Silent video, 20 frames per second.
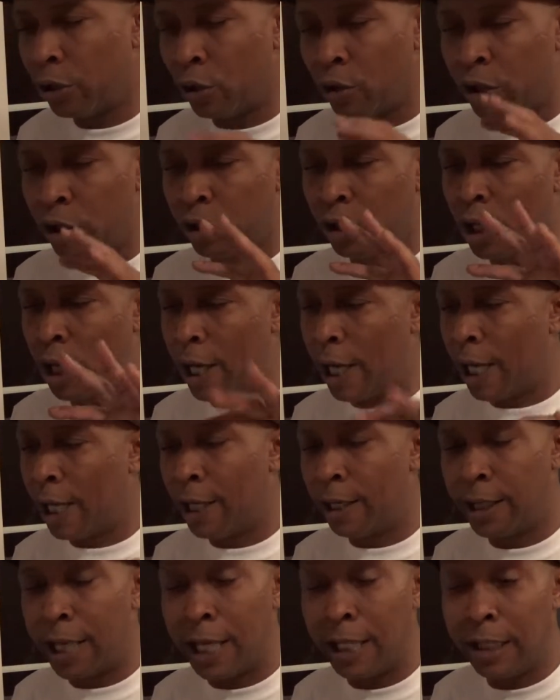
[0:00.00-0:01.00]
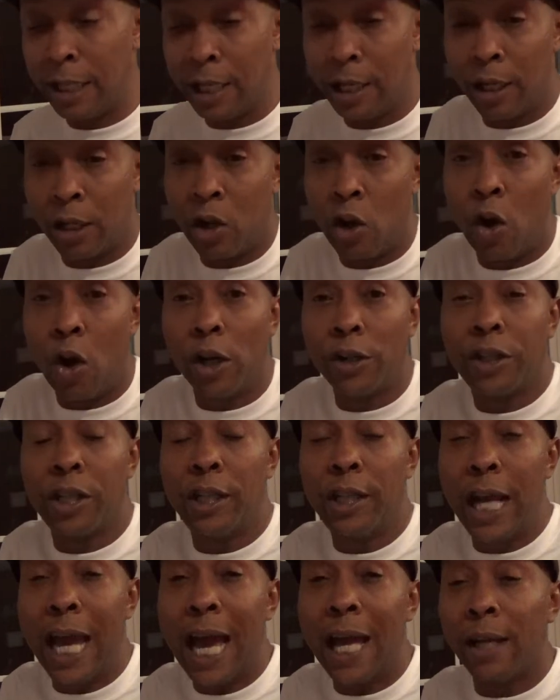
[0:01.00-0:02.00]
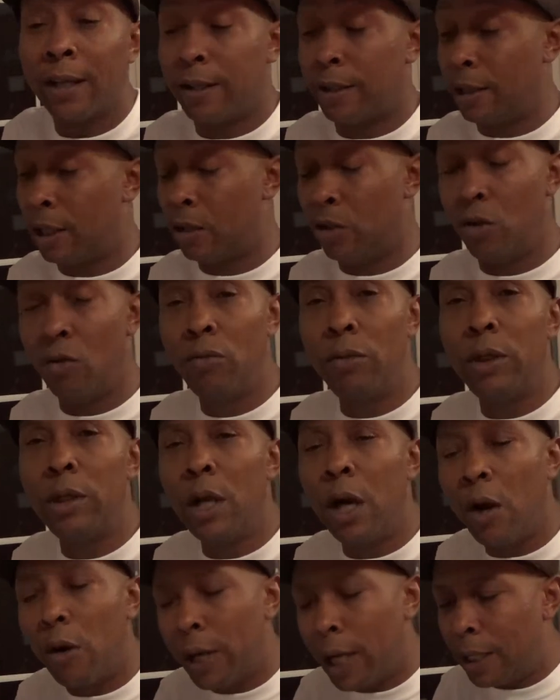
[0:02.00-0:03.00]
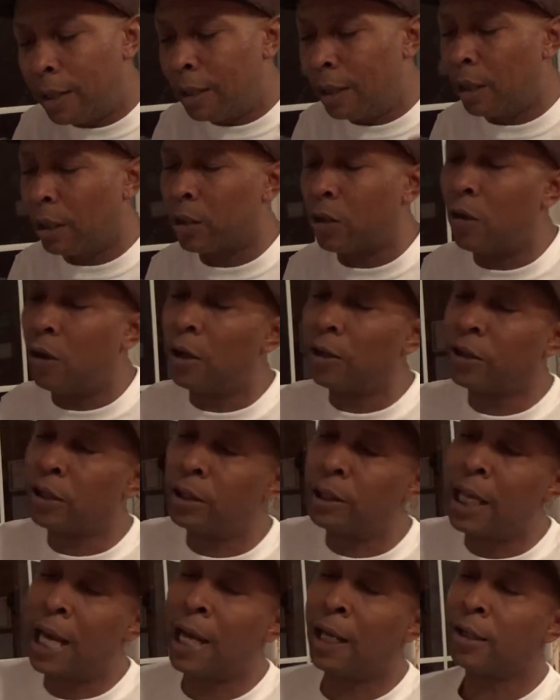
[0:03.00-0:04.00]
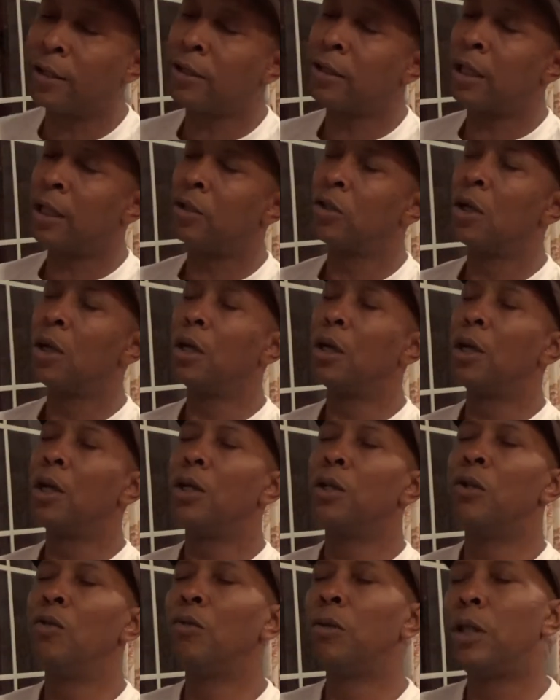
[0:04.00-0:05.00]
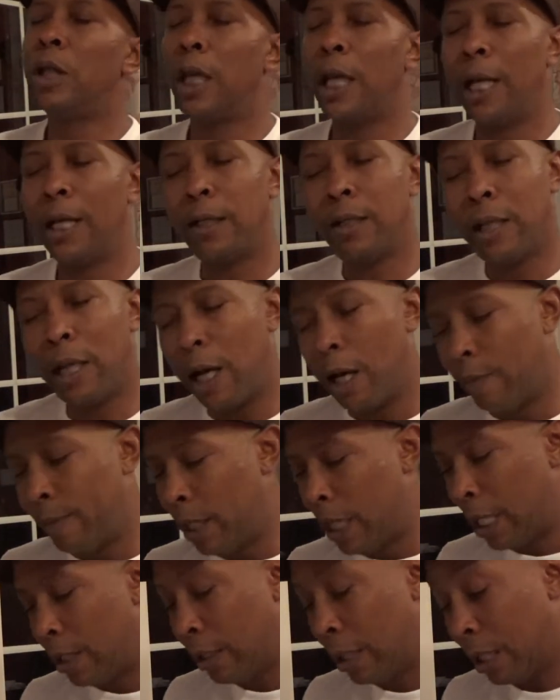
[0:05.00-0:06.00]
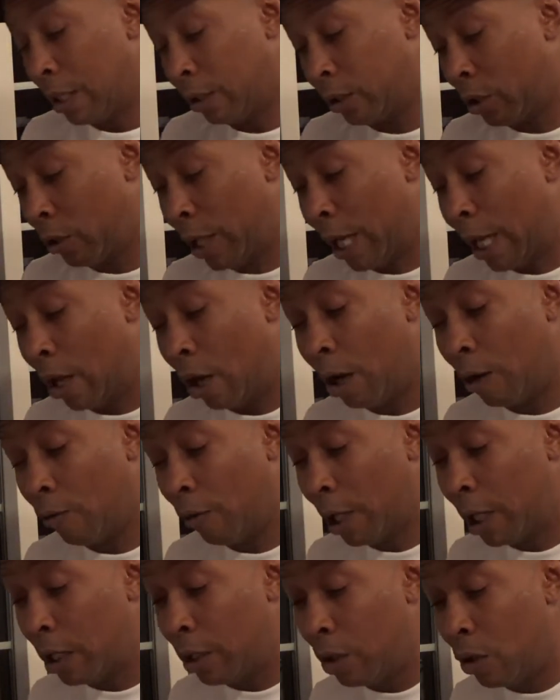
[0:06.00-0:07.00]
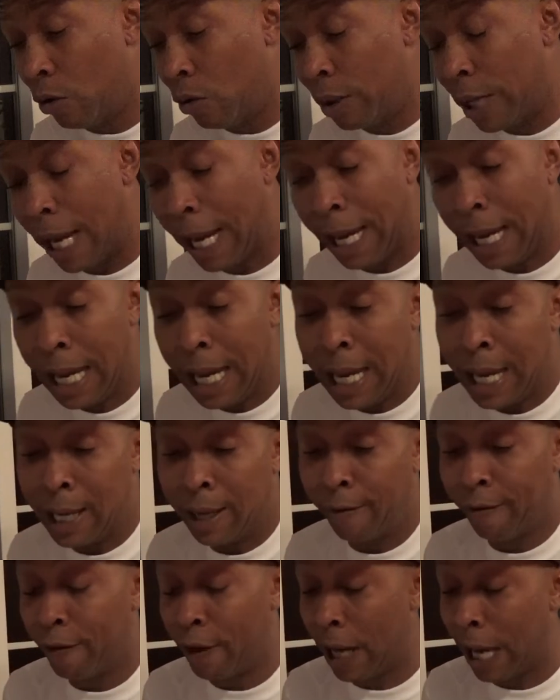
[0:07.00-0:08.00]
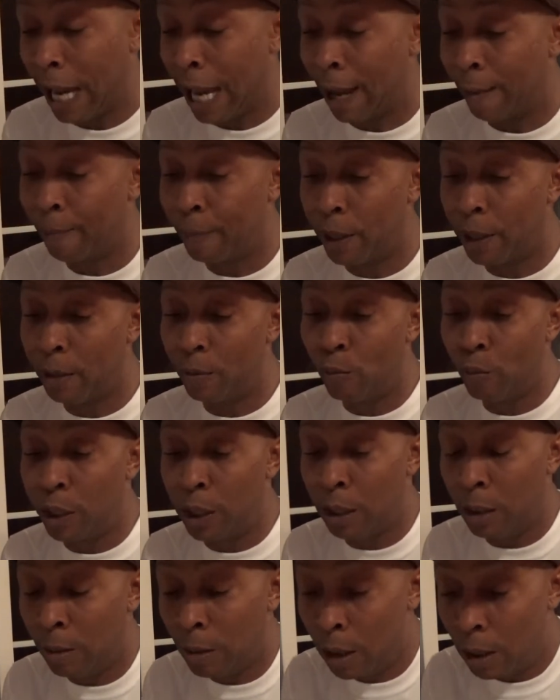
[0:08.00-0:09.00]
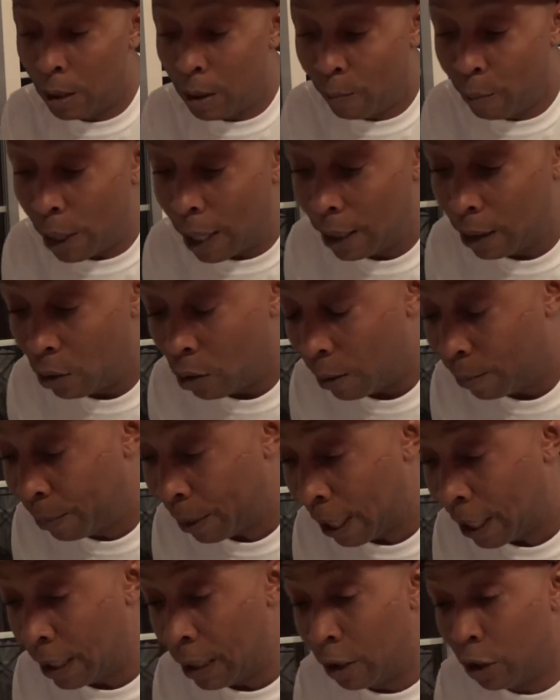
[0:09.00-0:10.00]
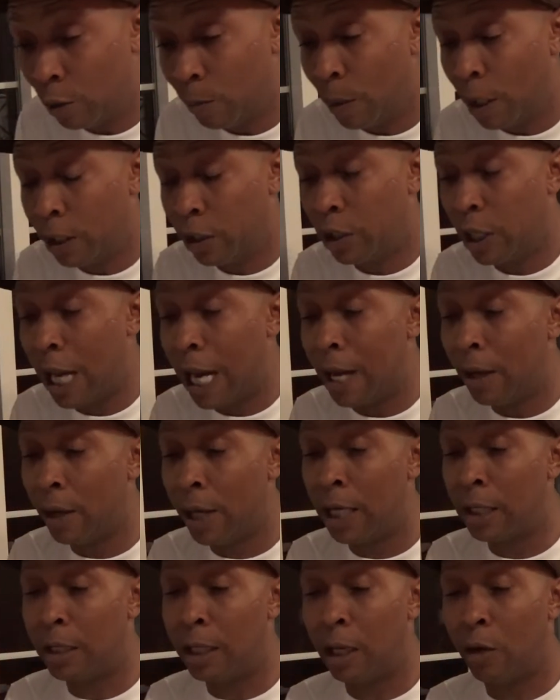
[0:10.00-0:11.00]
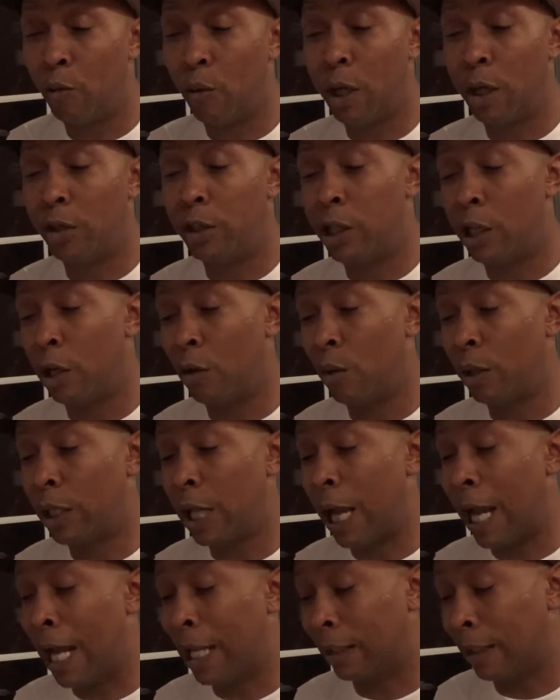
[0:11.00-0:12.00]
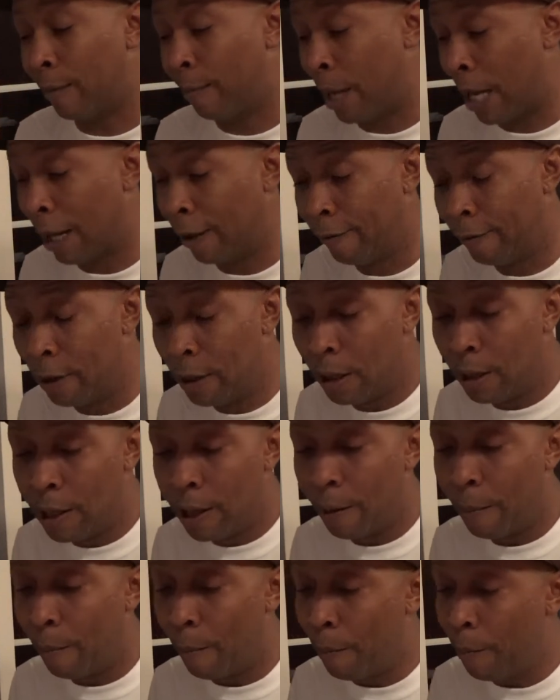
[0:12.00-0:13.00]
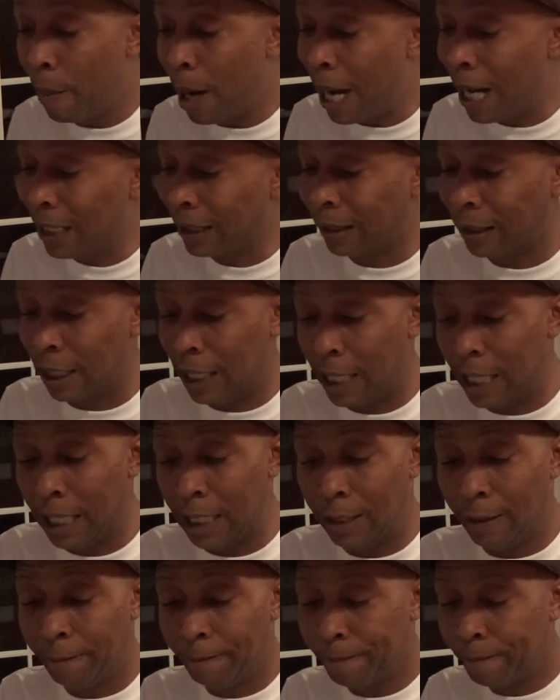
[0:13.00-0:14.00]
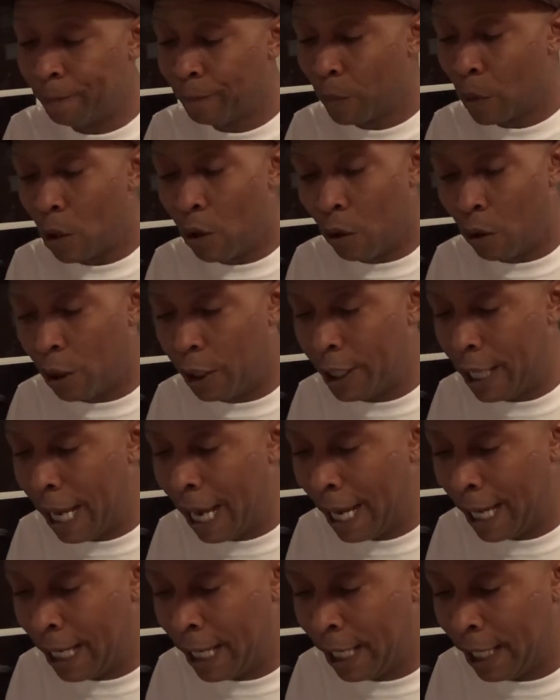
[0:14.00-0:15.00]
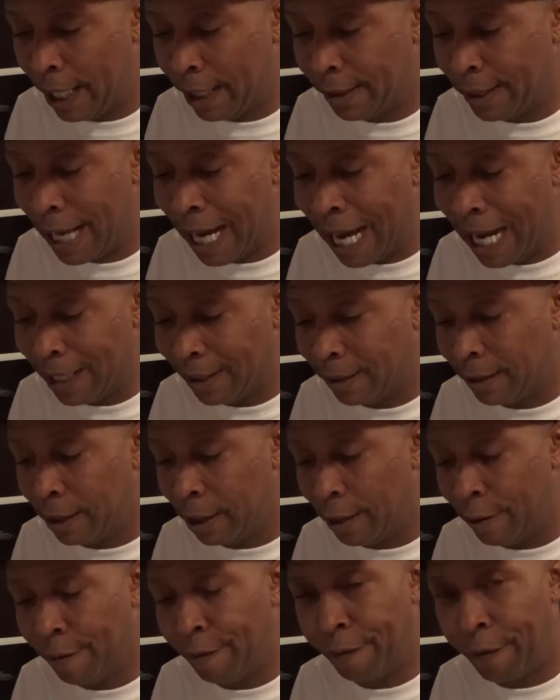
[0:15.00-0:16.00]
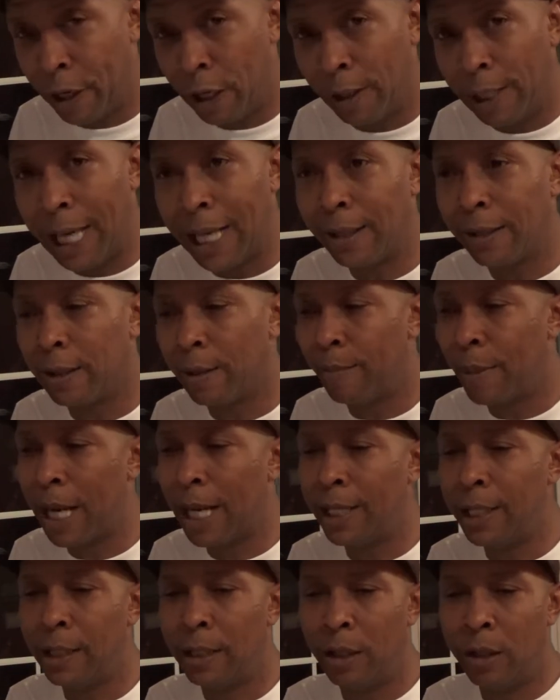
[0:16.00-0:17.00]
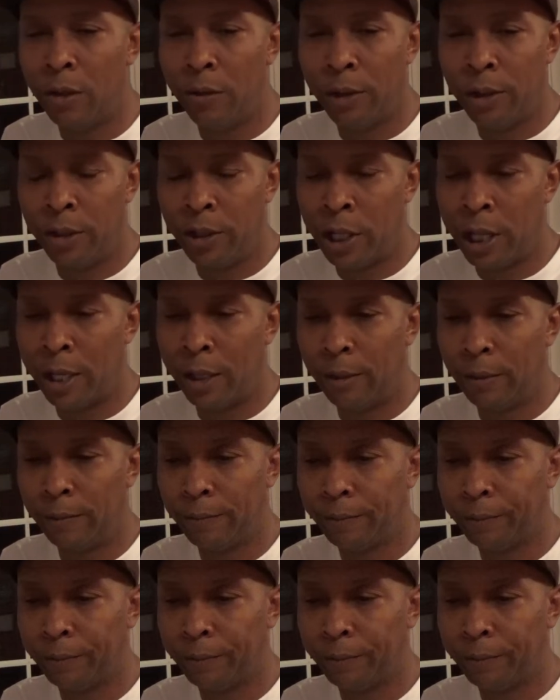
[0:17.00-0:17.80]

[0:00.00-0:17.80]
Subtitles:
So just go ahead. They did a cost analysis. You know they did a cost analysis. You can't tell me they didn't. So they already knew that, if it happened, we probably gonna pay this much out, and then we'll deal with the aftermath. My thing on that is, I still feel like somebody need to go to jail.